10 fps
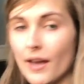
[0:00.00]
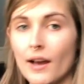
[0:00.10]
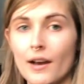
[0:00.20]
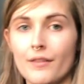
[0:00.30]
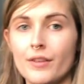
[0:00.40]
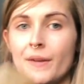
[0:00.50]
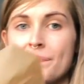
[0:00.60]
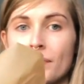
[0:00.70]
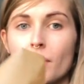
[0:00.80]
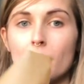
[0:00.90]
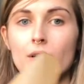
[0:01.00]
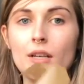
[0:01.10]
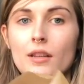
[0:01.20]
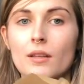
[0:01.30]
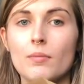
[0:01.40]
have put
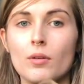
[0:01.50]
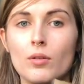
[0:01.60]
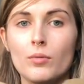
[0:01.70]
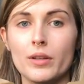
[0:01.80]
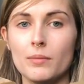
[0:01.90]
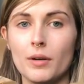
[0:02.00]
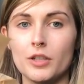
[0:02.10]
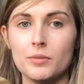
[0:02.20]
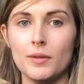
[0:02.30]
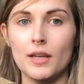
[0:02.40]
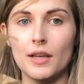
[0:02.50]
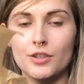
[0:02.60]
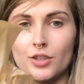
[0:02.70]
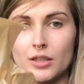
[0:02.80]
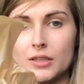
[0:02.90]
it in the bowl with the parchment
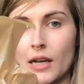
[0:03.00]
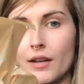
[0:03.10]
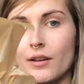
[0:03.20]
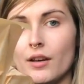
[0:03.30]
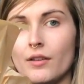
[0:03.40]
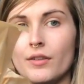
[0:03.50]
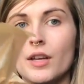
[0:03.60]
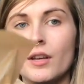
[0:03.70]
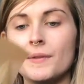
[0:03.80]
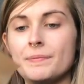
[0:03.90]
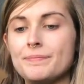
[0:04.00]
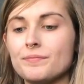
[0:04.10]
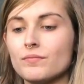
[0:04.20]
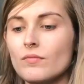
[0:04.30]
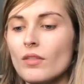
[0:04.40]
and just kind of
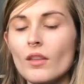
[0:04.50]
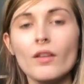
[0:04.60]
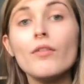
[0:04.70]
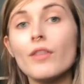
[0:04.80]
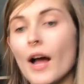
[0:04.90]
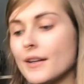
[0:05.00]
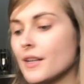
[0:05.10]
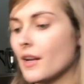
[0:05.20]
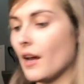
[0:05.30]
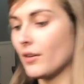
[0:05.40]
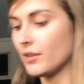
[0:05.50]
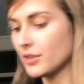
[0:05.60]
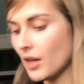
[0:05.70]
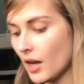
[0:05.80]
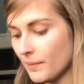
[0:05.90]
flattened it out on
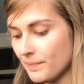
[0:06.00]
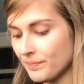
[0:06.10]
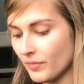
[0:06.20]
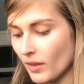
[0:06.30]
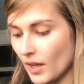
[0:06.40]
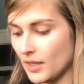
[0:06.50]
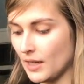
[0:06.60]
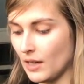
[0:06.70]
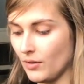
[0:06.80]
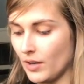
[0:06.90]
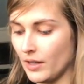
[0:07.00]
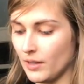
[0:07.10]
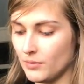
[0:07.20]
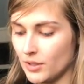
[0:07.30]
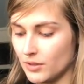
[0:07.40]
top, and now I
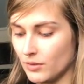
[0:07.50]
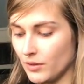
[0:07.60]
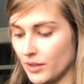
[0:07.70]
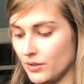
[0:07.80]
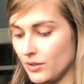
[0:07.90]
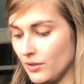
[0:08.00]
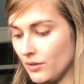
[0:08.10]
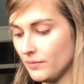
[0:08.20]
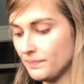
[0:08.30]
am just going to